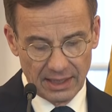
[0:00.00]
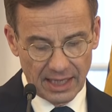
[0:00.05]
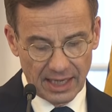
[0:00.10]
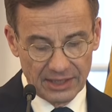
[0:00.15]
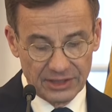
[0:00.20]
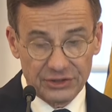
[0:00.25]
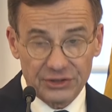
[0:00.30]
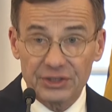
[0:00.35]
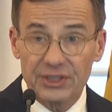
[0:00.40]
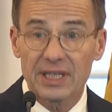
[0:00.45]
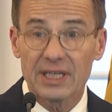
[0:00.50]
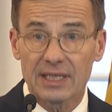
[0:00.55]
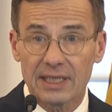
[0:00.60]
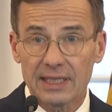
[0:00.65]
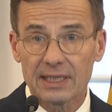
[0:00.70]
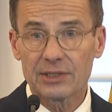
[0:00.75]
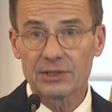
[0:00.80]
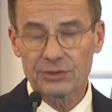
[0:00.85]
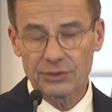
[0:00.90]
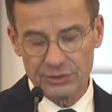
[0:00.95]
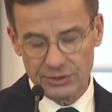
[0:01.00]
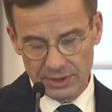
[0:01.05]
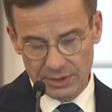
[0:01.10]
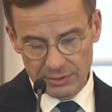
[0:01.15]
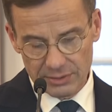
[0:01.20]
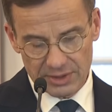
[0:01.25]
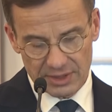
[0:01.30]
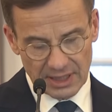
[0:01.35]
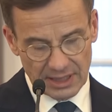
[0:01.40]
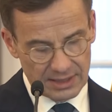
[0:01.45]
and
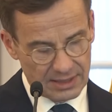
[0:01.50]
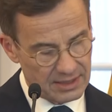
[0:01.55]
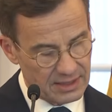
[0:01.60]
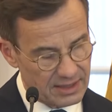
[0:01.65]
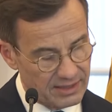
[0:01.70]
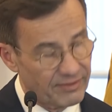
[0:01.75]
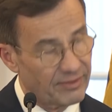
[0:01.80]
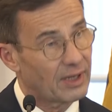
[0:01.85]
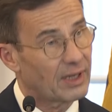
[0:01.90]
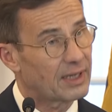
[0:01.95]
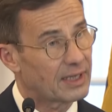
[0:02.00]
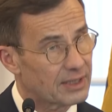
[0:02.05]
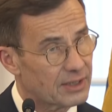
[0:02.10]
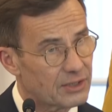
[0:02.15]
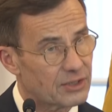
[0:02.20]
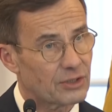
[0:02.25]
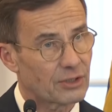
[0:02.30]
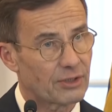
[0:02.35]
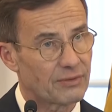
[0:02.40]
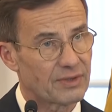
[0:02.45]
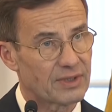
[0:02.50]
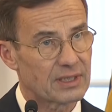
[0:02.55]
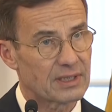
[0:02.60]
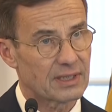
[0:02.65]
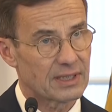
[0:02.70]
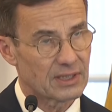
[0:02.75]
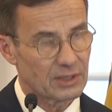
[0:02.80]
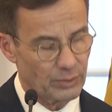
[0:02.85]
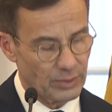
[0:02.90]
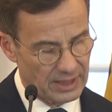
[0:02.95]
reintroducing civilian service
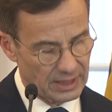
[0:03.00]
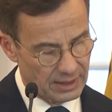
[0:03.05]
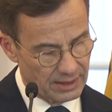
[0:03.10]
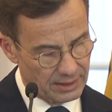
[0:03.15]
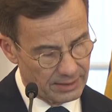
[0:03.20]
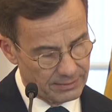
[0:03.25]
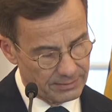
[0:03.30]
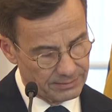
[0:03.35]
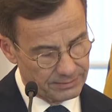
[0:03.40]
in Sweden.